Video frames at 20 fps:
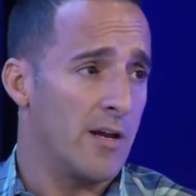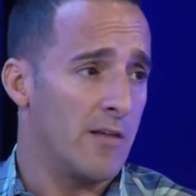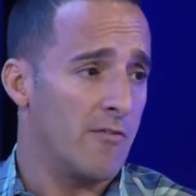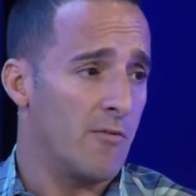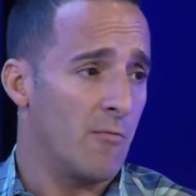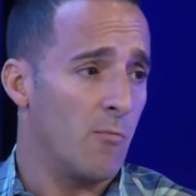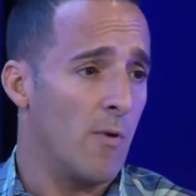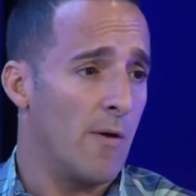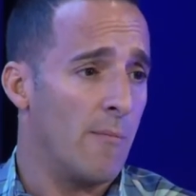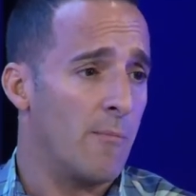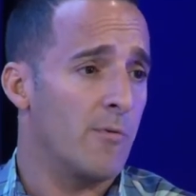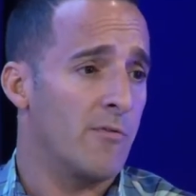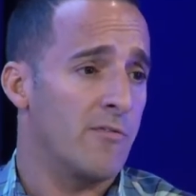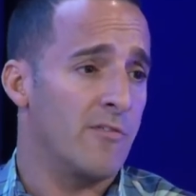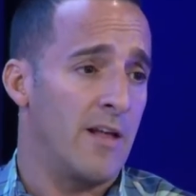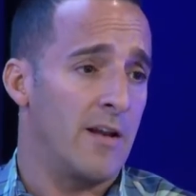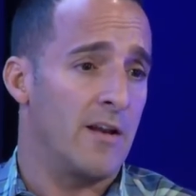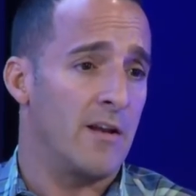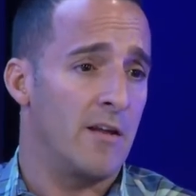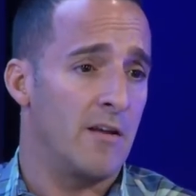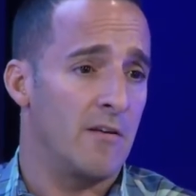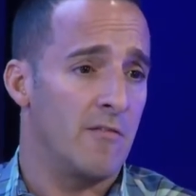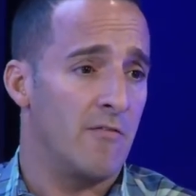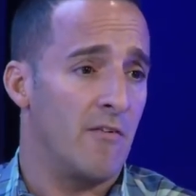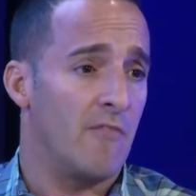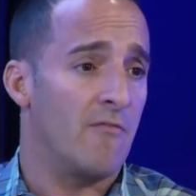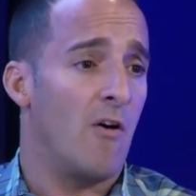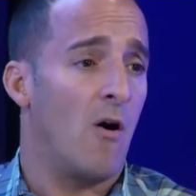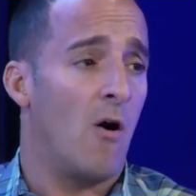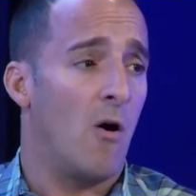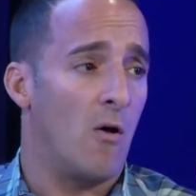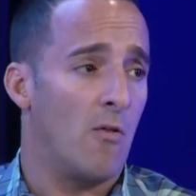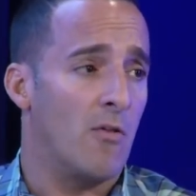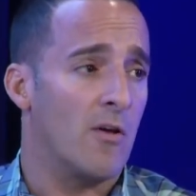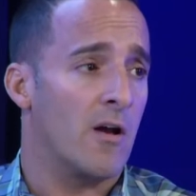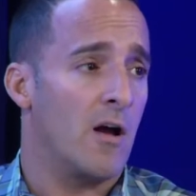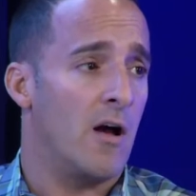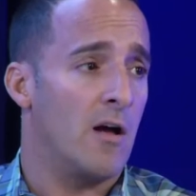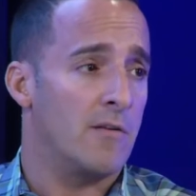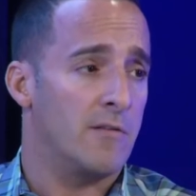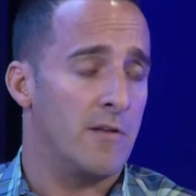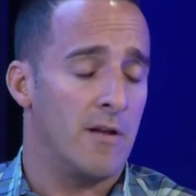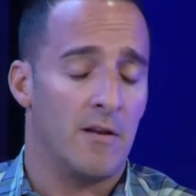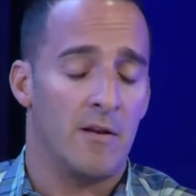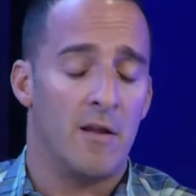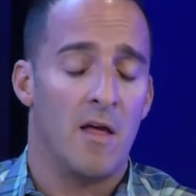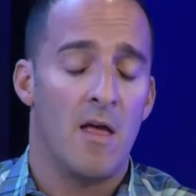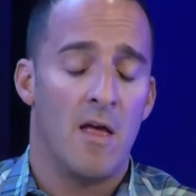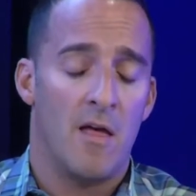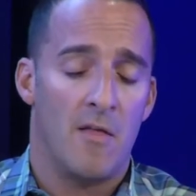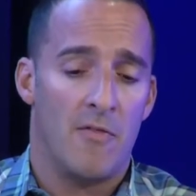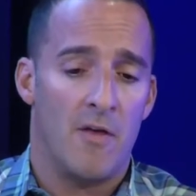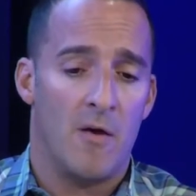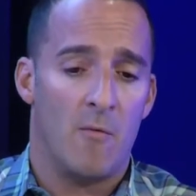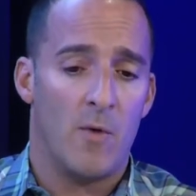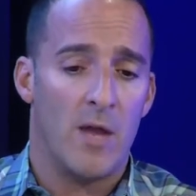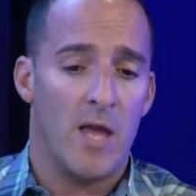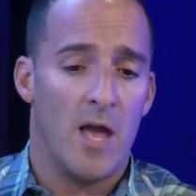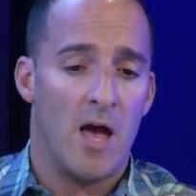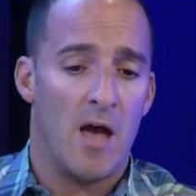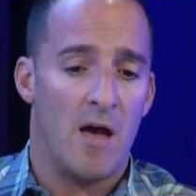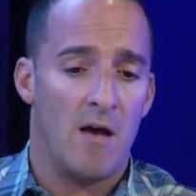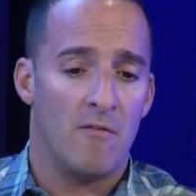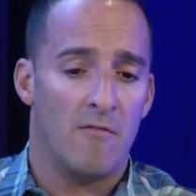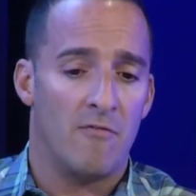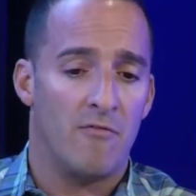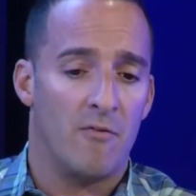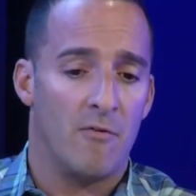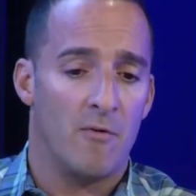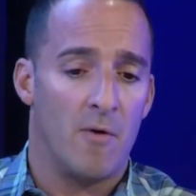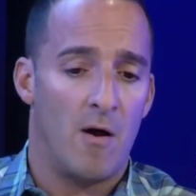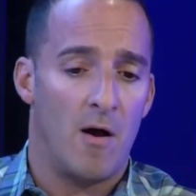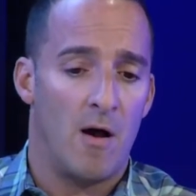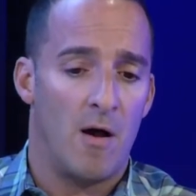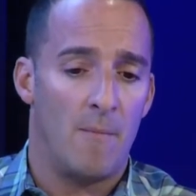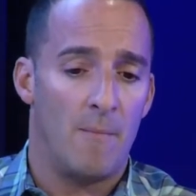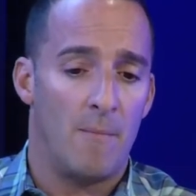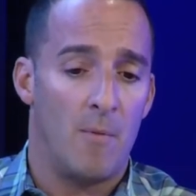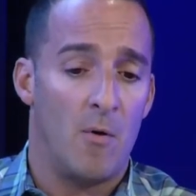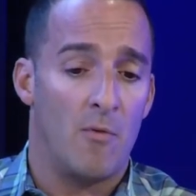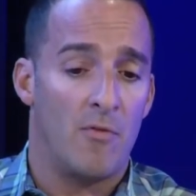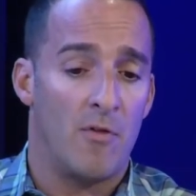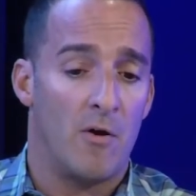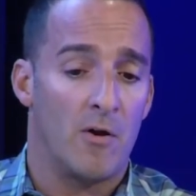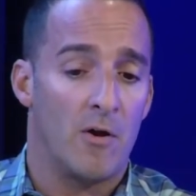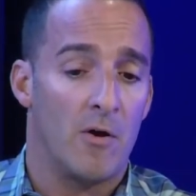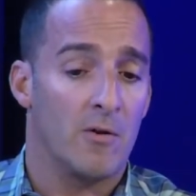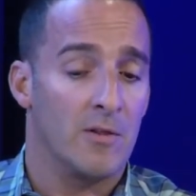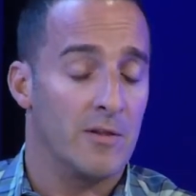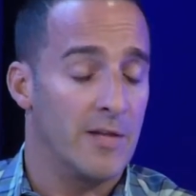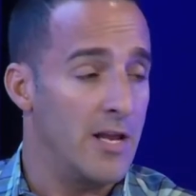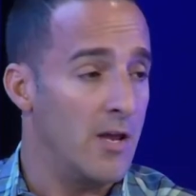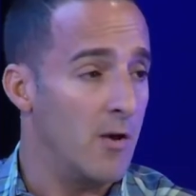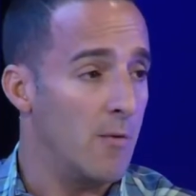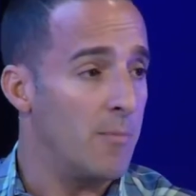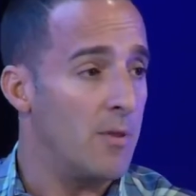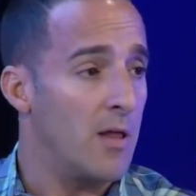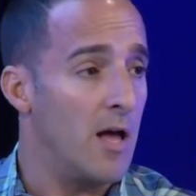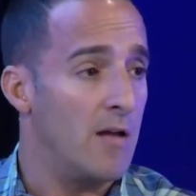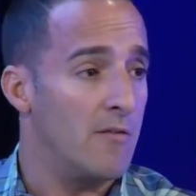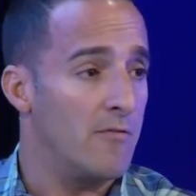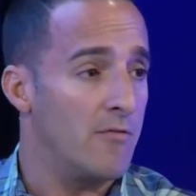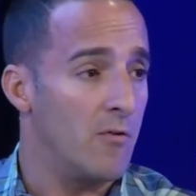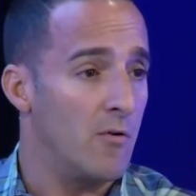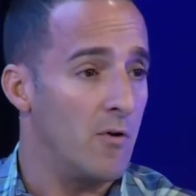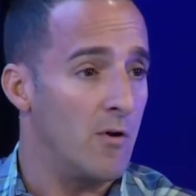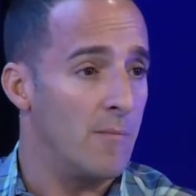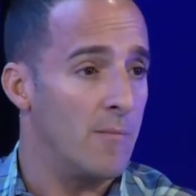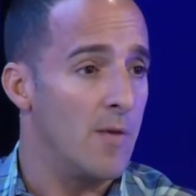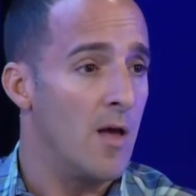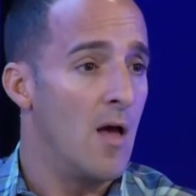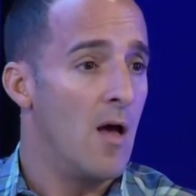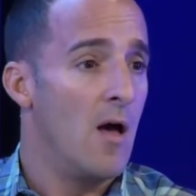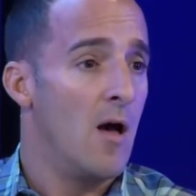It's a representative of all the content that we have, both on our linear platform,